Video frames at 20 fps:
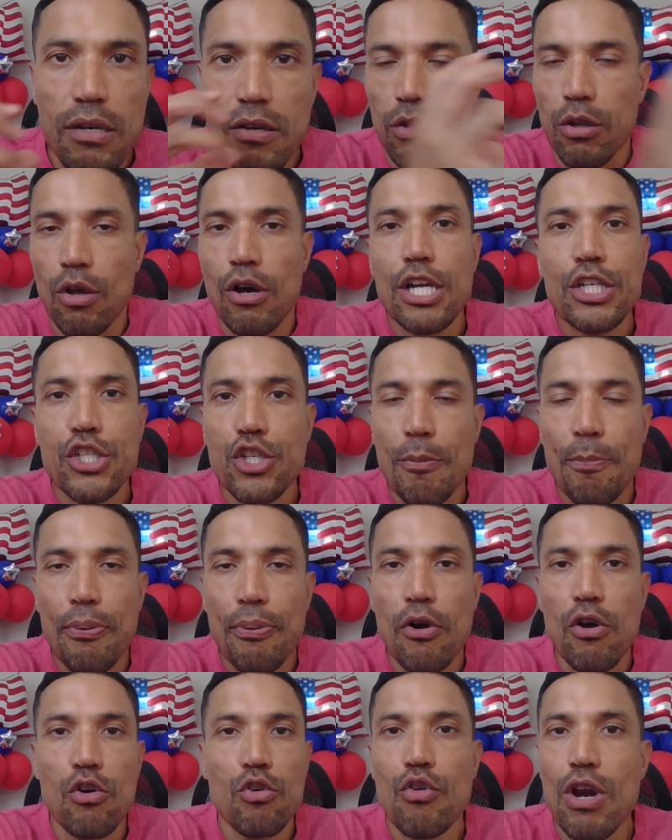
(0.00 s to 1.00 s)
launch your
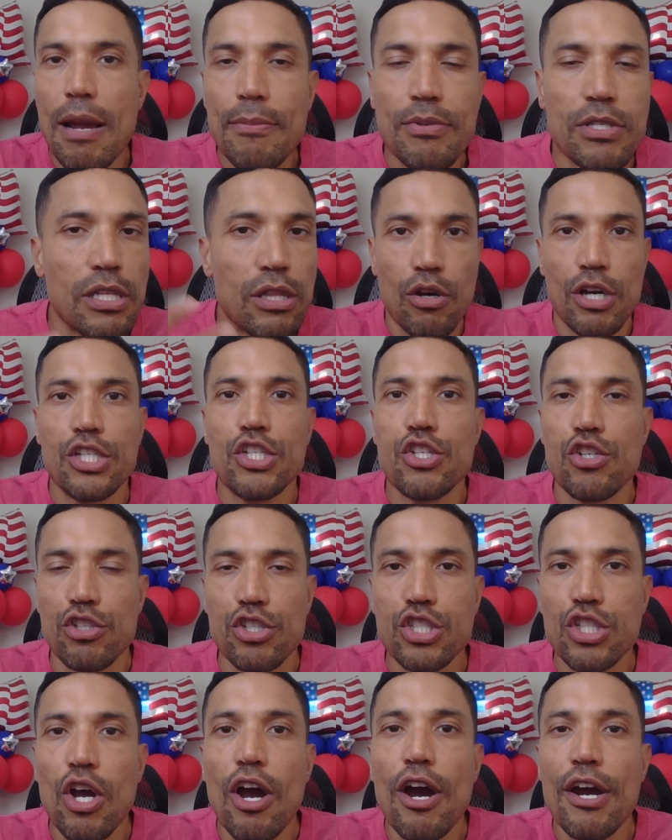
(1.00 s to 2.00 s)
program, to launch your
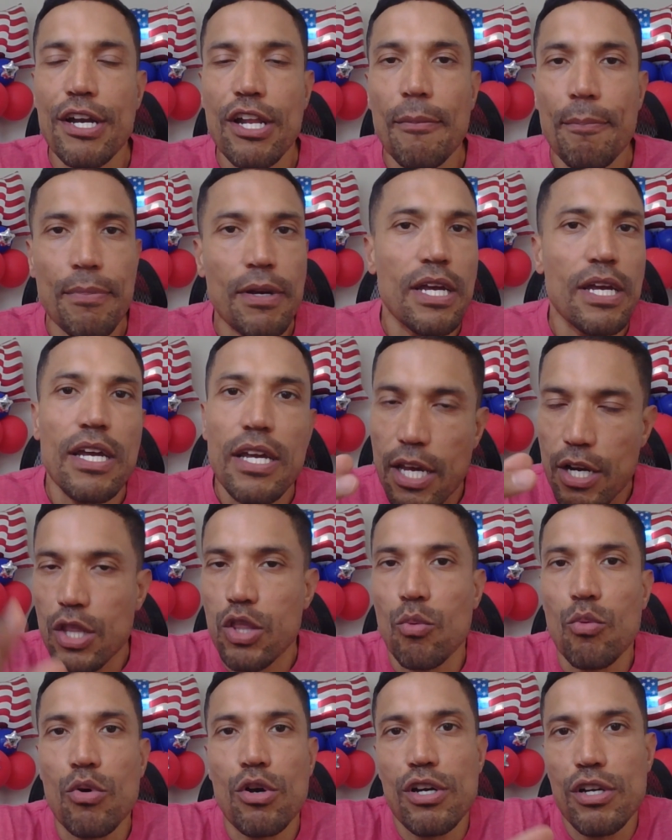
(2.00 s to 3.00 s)
startup. In
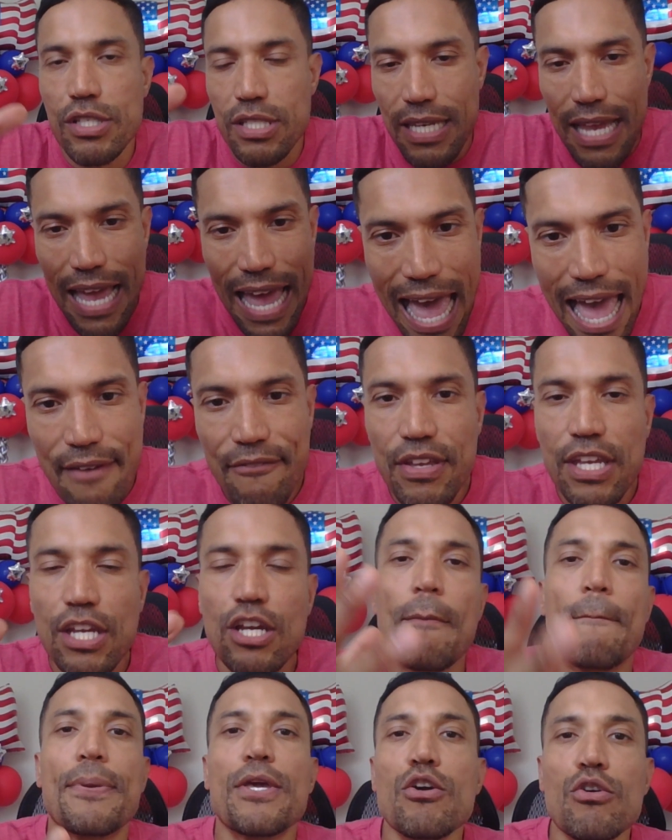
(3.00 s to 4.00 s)
other words, having
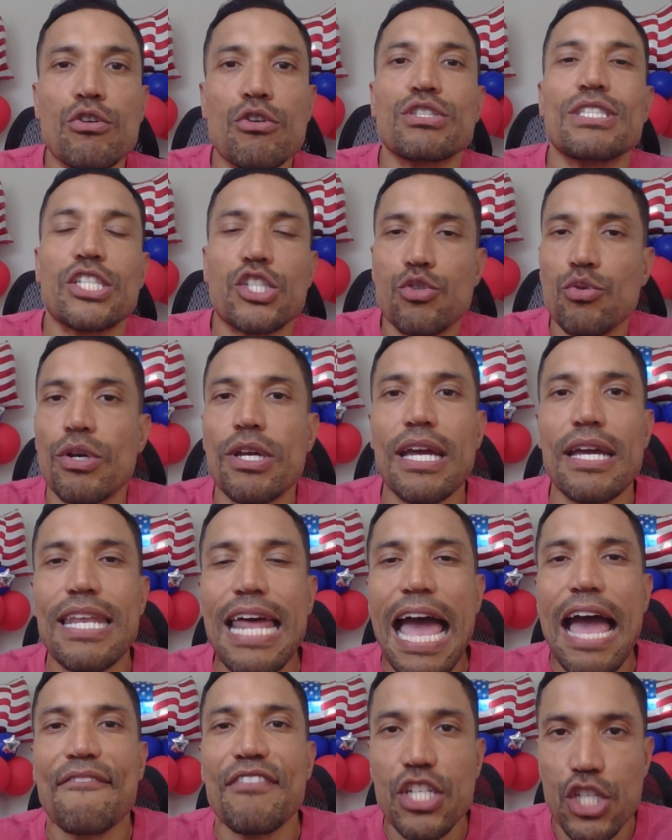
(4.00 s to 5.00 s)
computers that you could
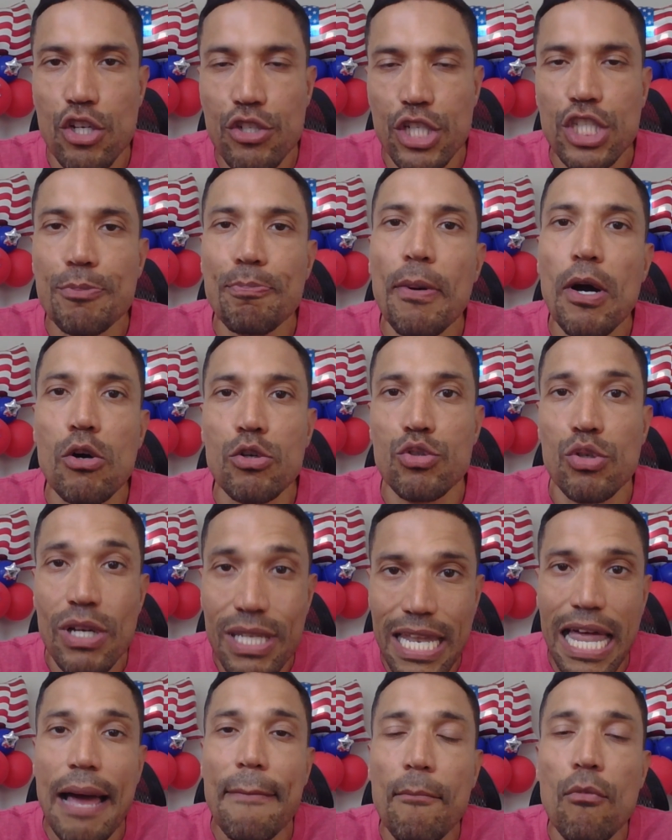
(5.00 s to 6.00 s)
have at your disposal a
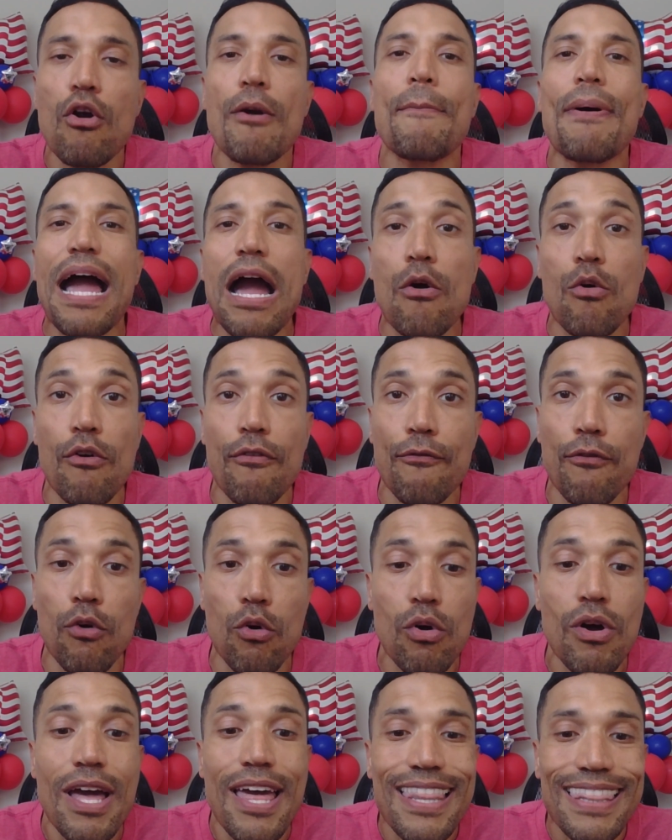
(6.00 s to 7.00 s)
lot more
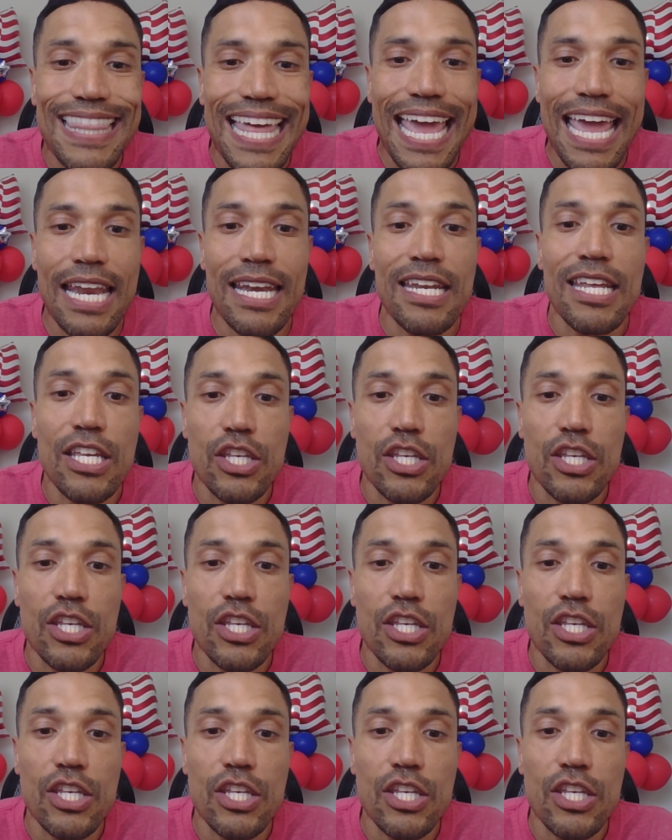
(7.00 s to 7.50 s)
powerful than